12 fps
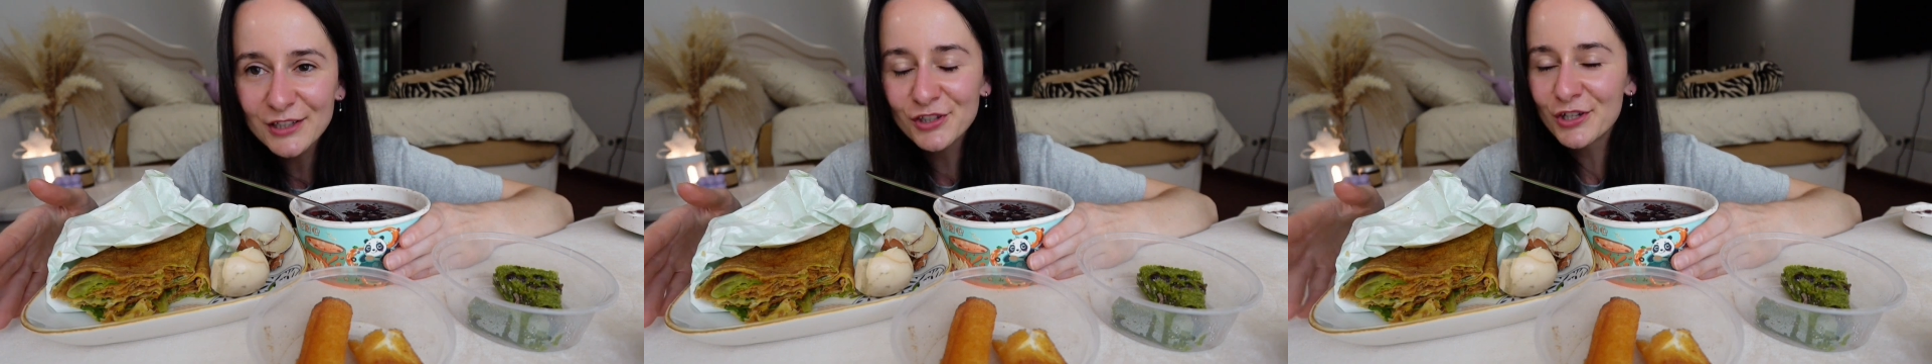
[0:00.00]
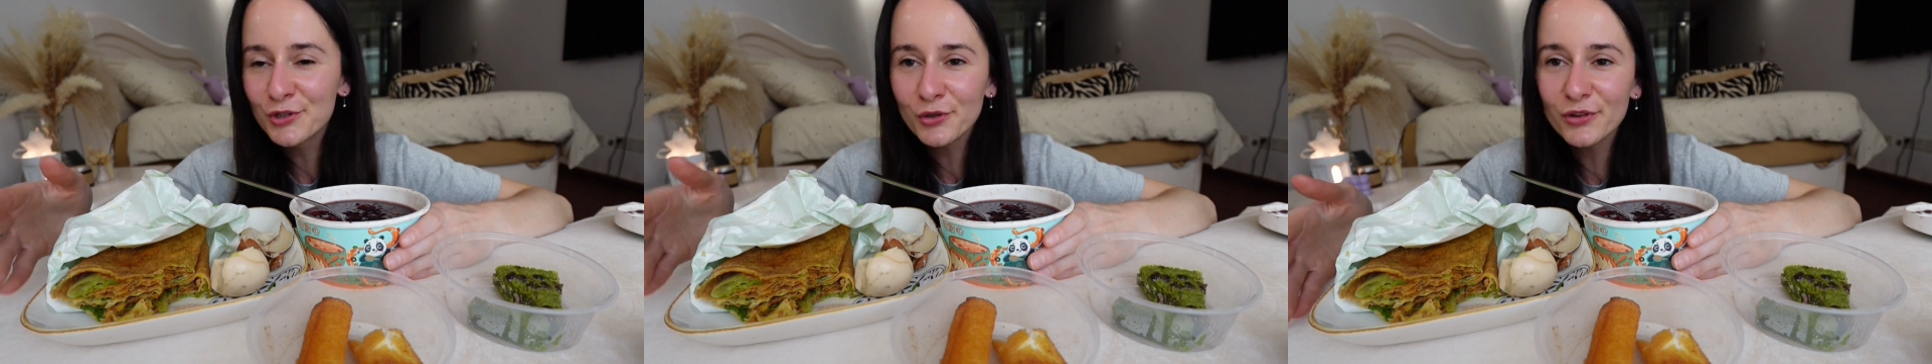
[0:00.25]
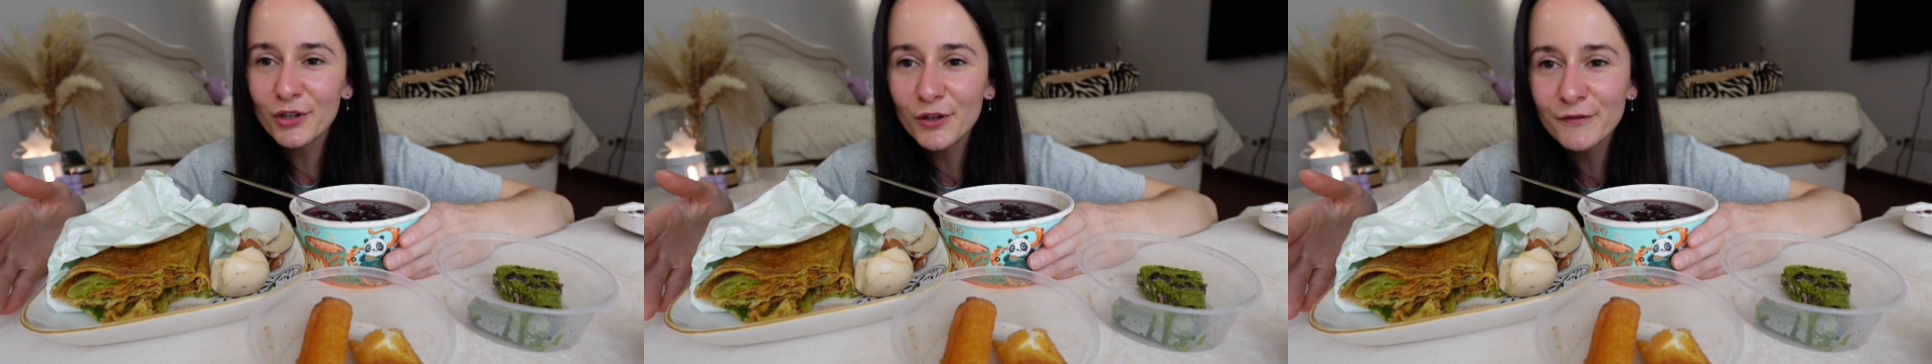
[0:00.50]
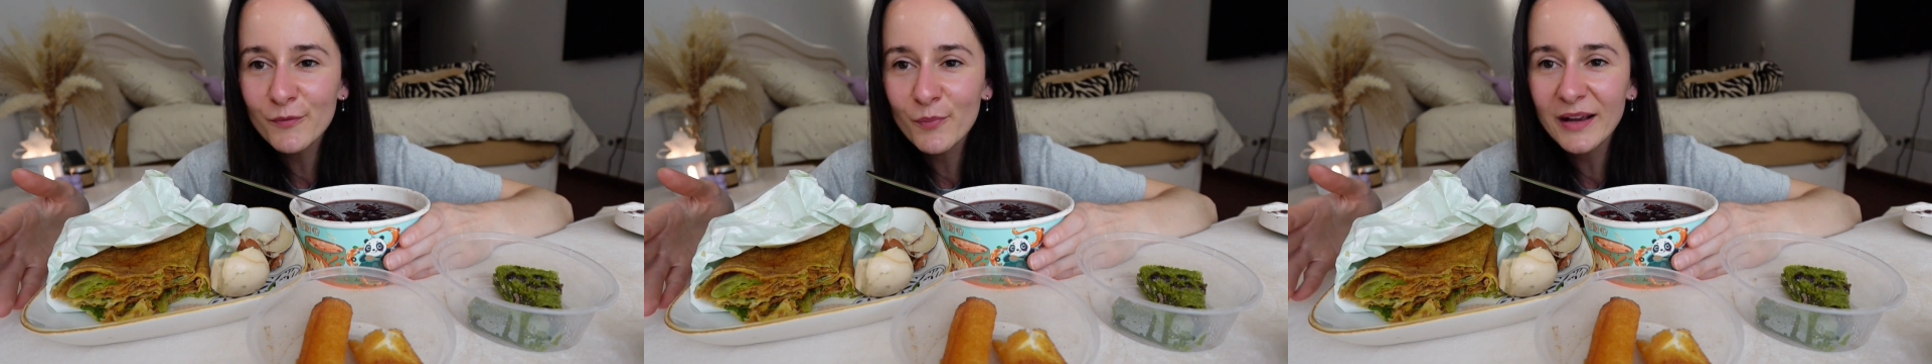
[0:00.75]
she took the
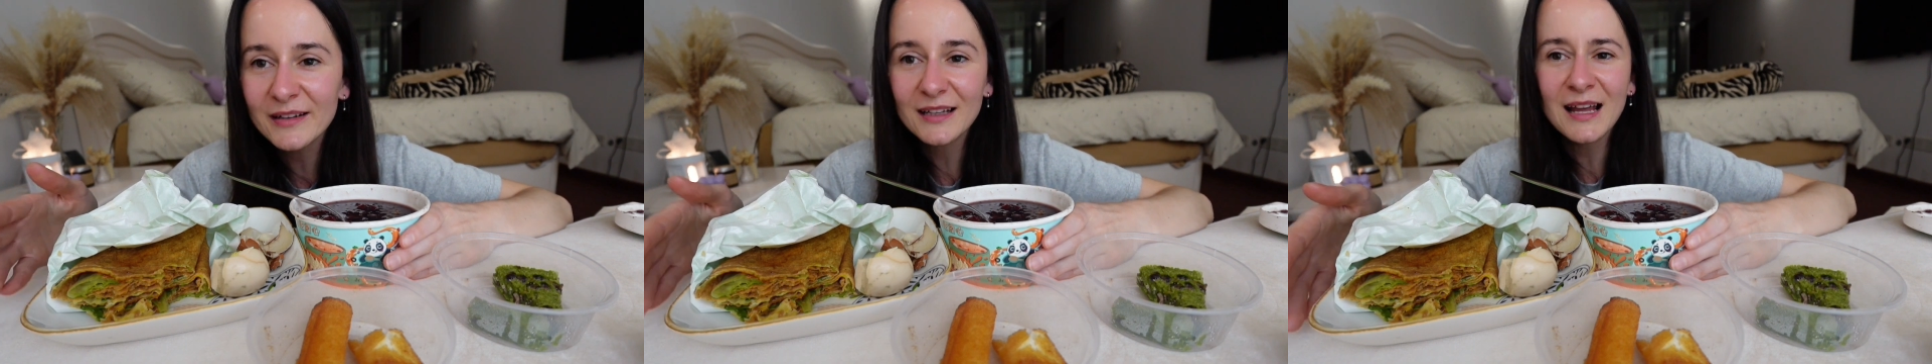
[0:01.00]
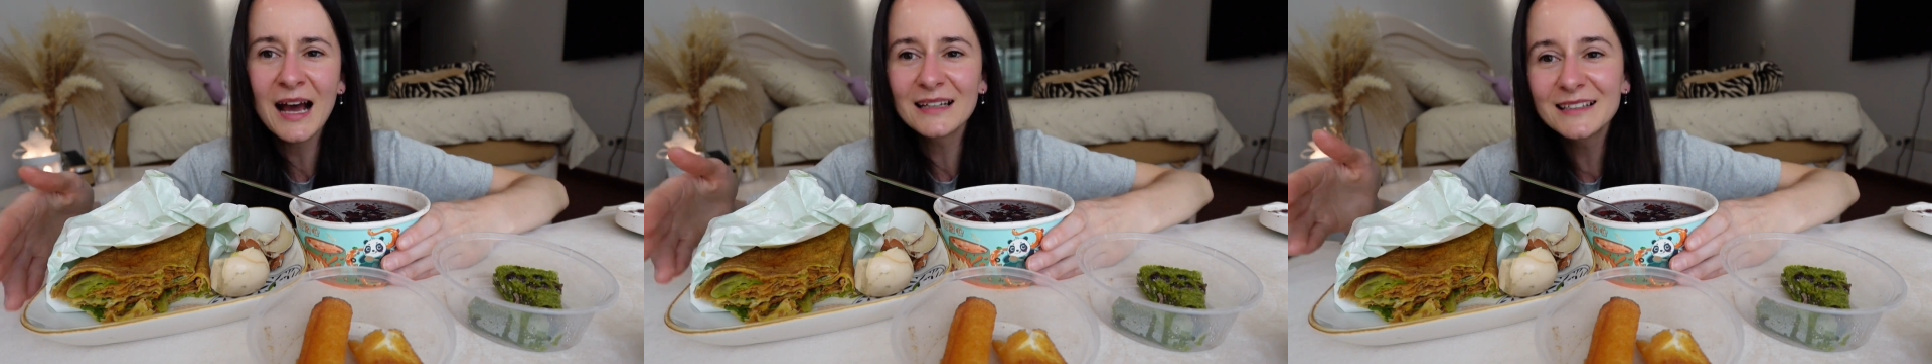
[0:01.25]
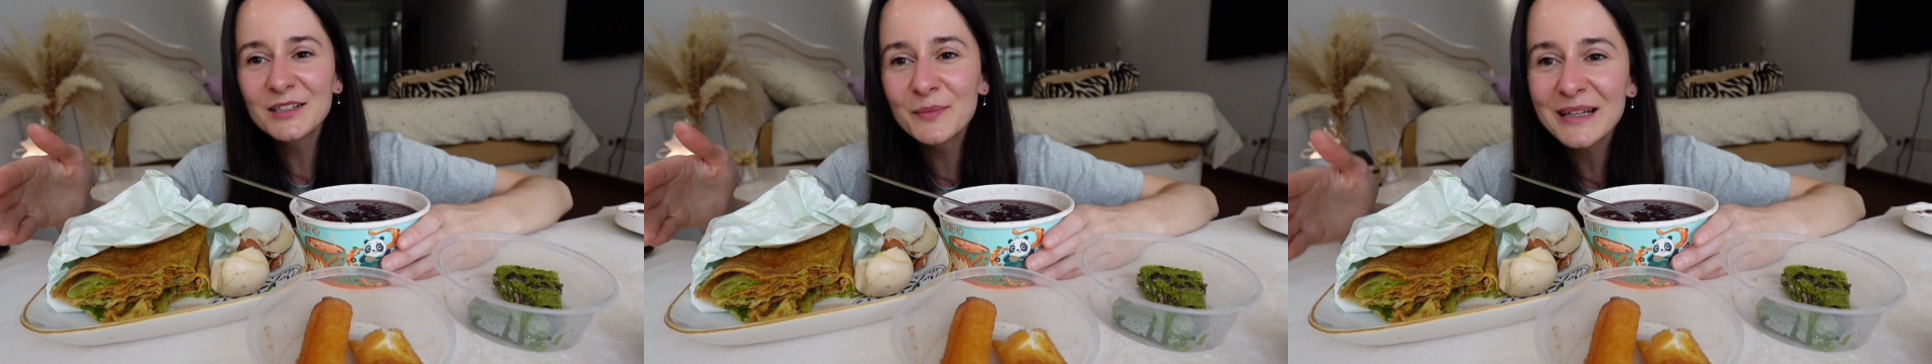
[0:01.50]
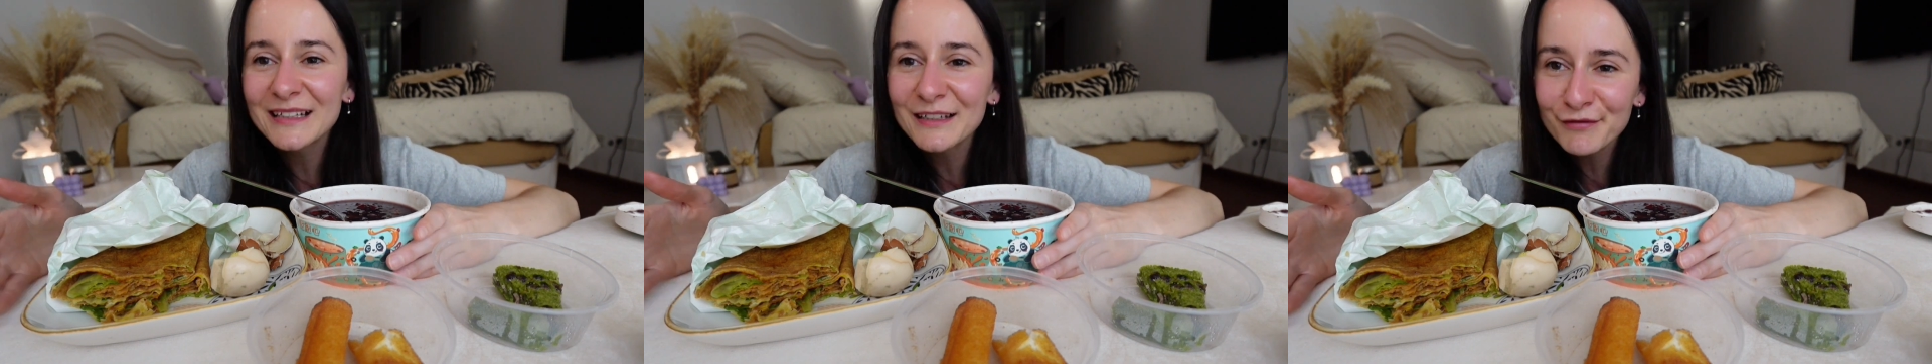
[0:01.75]
loaf of bread and handed
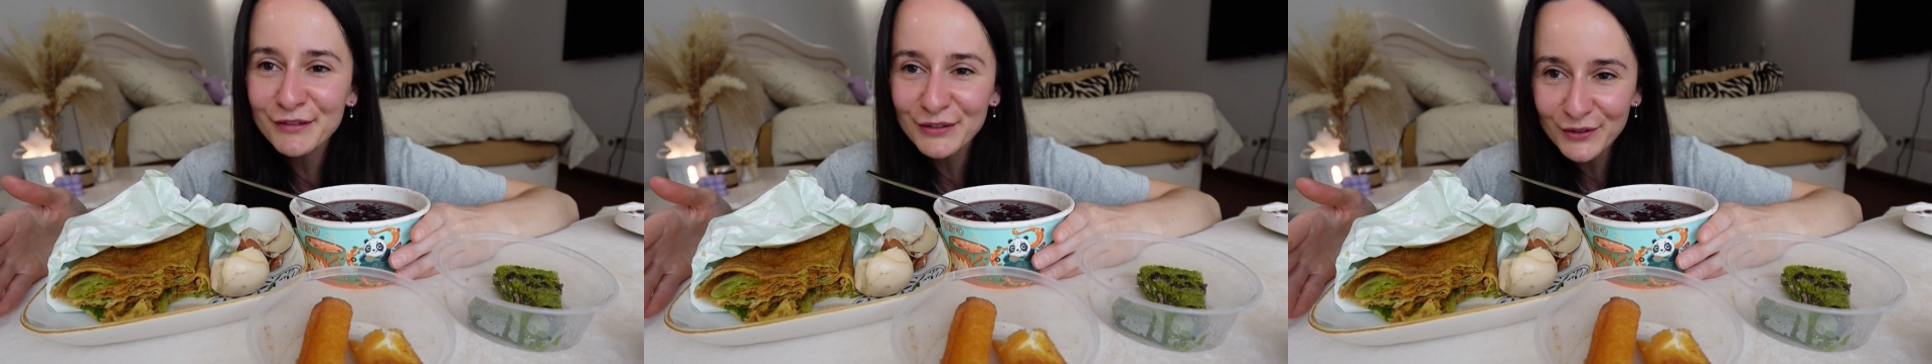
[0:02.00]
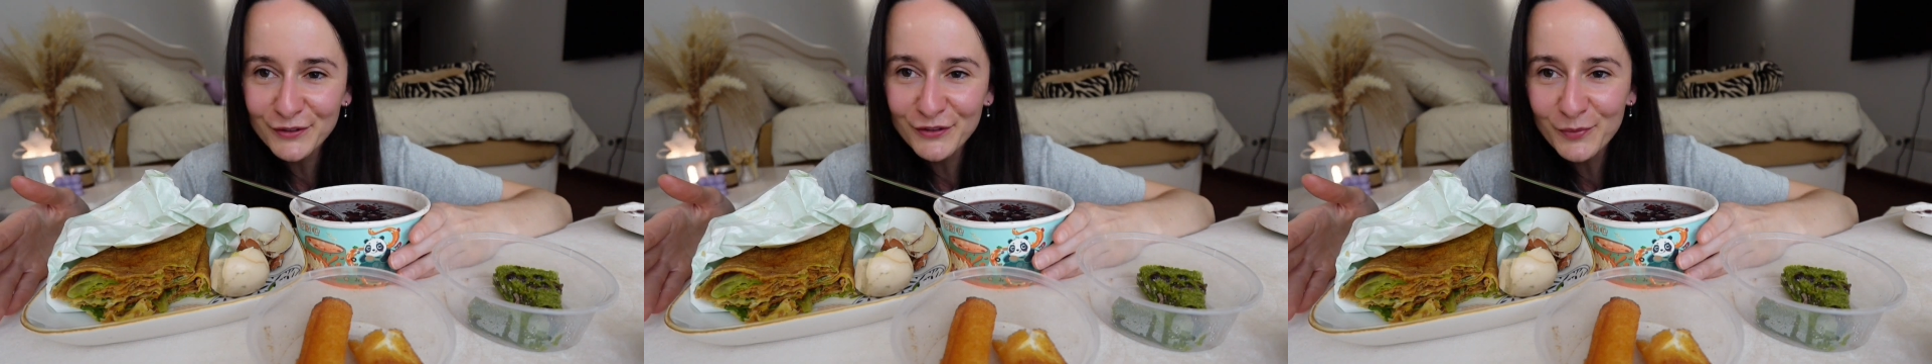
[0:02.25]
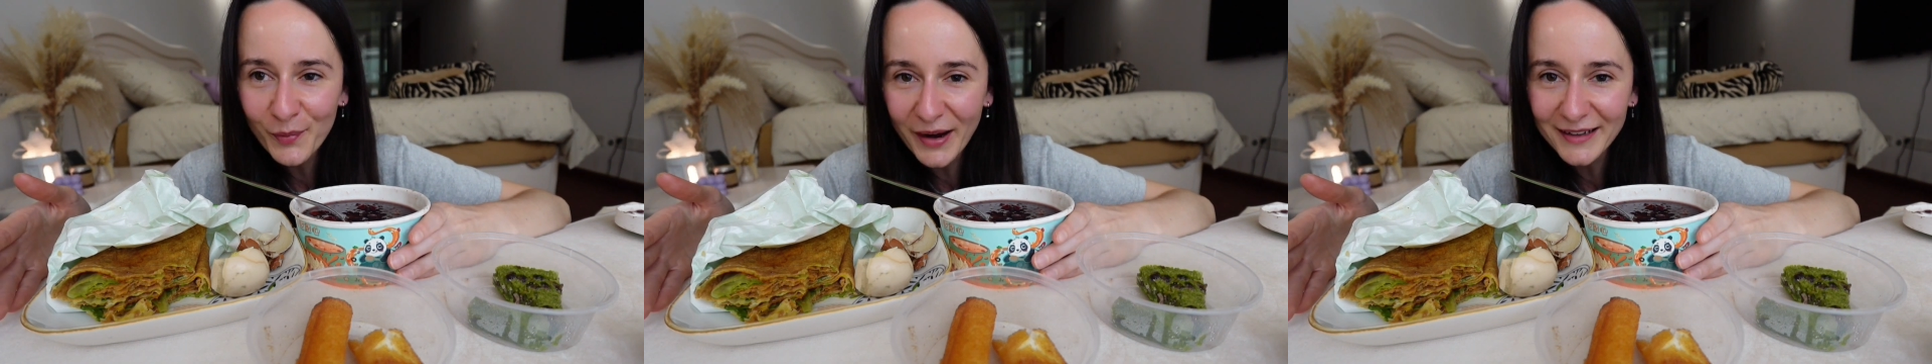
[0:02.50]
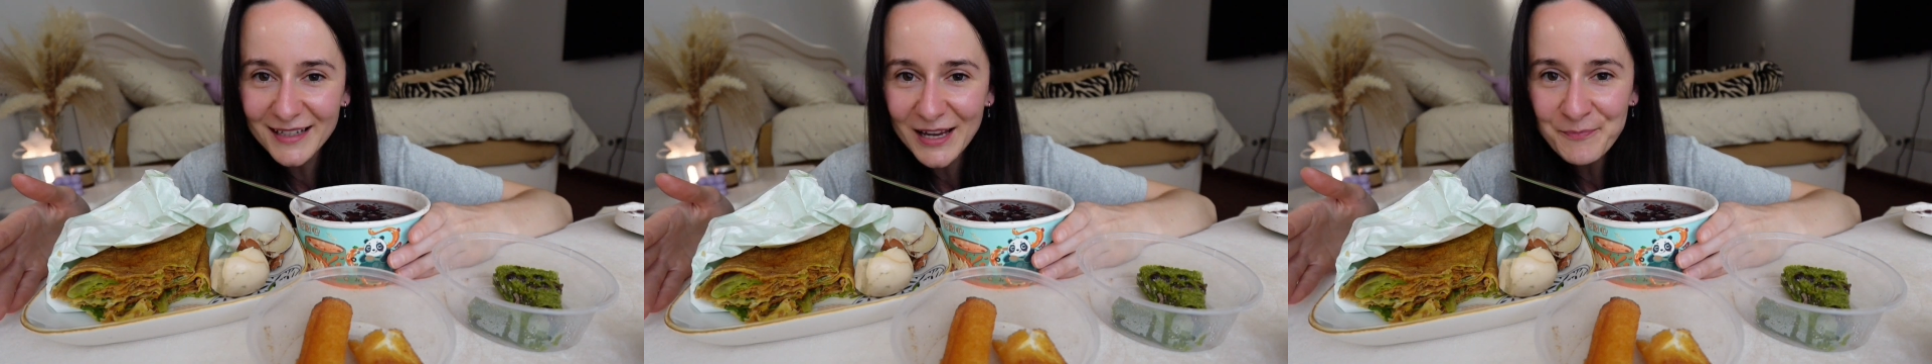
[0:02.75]
me a different loaf of
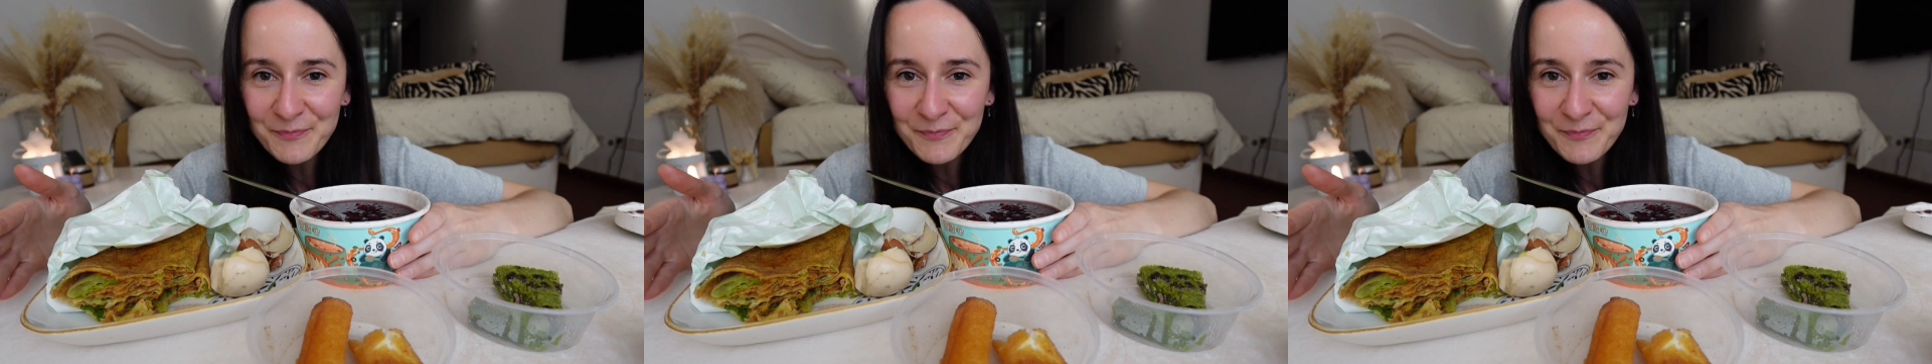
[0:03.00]
bread.